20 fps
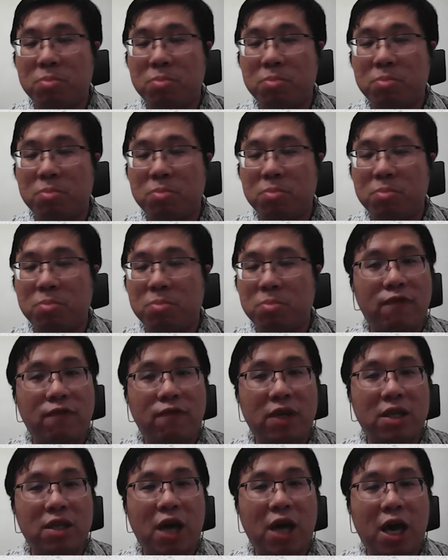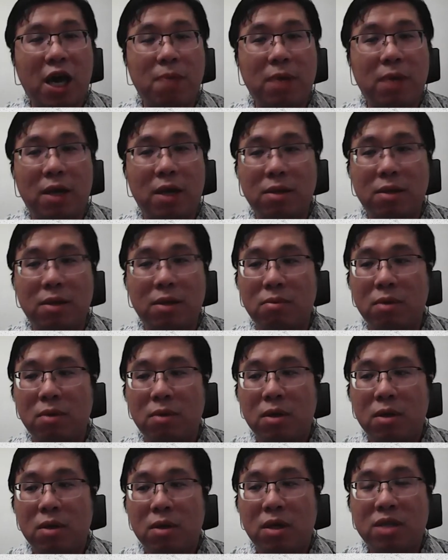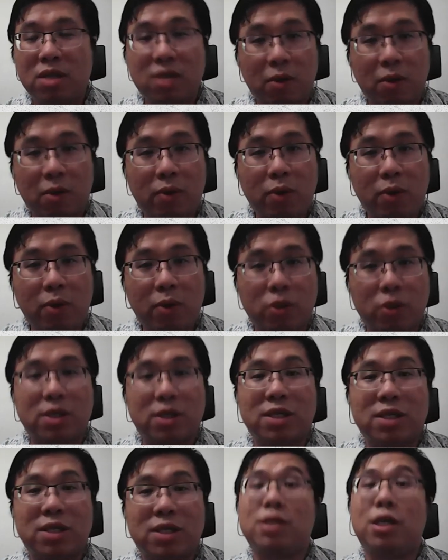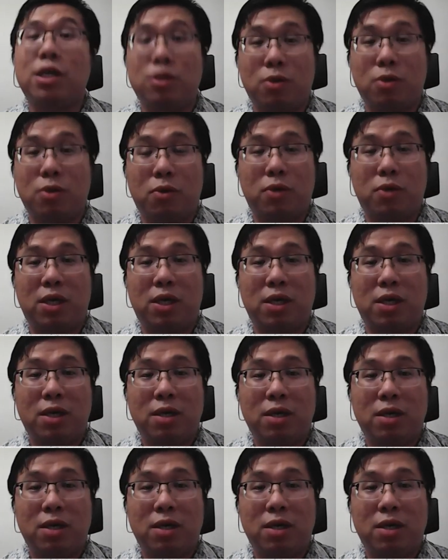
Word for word: specific time, and it was a success story.